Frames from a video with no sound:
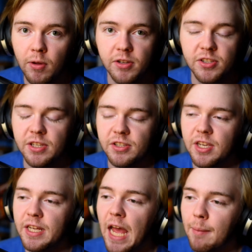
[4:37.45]
It just
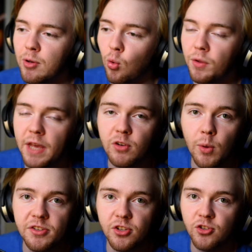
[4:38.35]
can't happen, or they have to
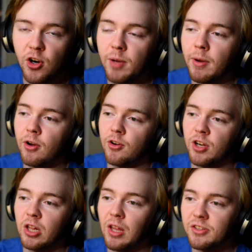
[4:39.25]
waste a Zarya barrier to
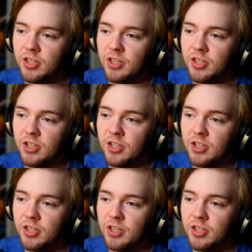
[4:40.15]
cleanse it.